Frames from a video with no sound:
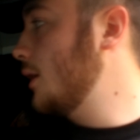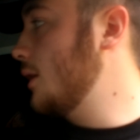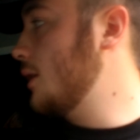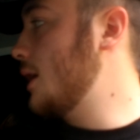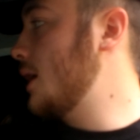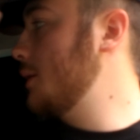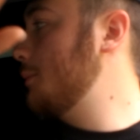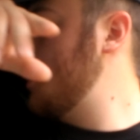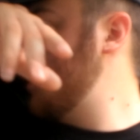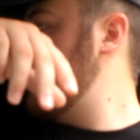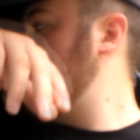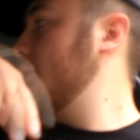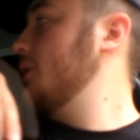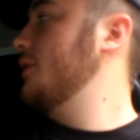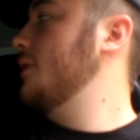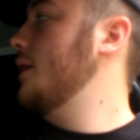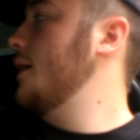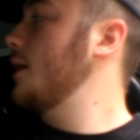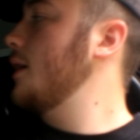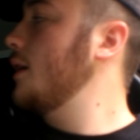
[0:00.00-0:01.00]
A lot of people
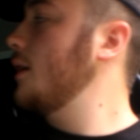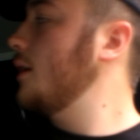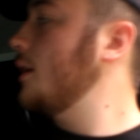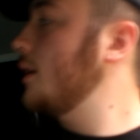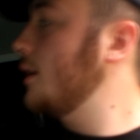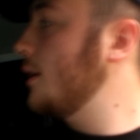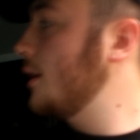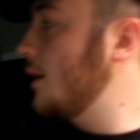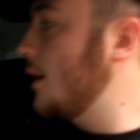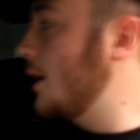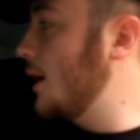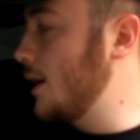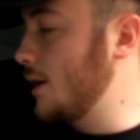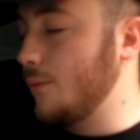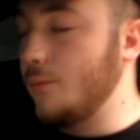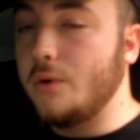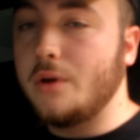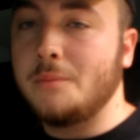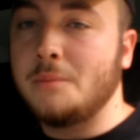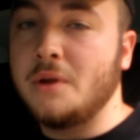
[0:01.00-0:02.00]
say I
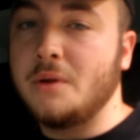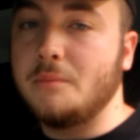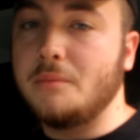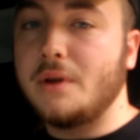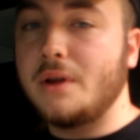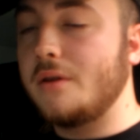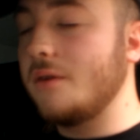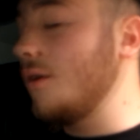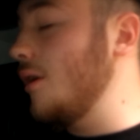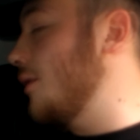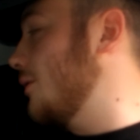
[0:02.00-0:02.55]
would have been better